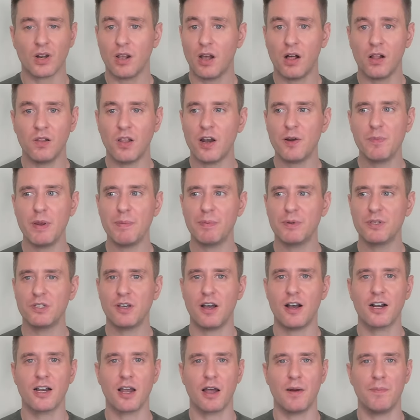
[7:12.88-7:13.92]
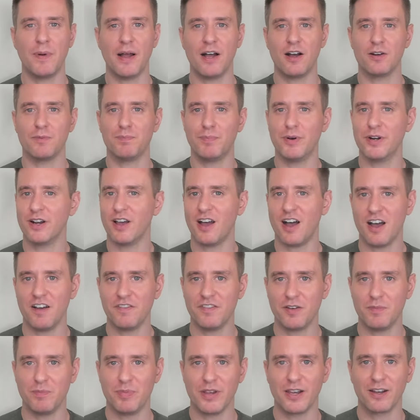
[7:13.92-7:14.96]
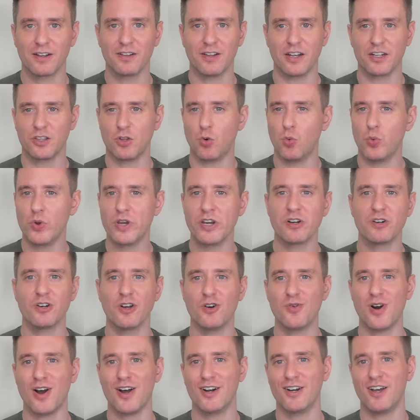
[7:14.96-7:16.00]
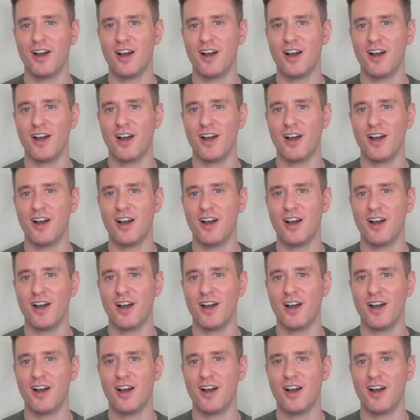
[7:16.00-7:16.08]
A lot of people talk about Bunnahabhain being like the weirdo on